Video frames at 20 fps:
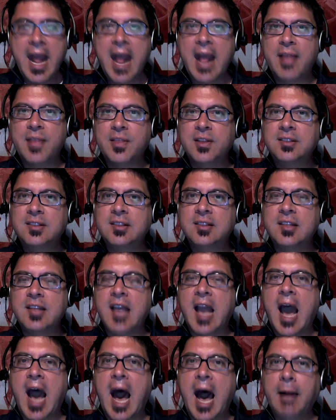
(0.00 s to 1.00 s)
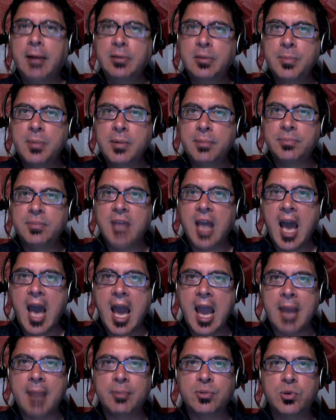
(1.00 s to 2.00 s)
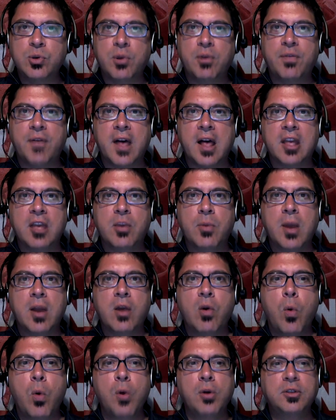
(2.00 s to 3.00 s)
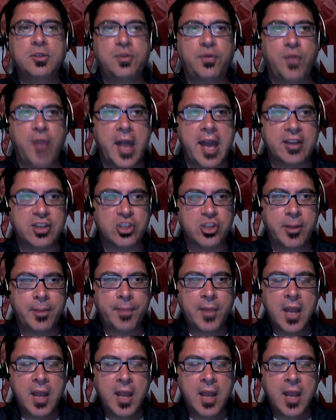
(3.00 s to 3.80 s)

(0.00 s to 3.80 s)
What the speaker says: and this is the optimum time to evaluate horse flesh. I'm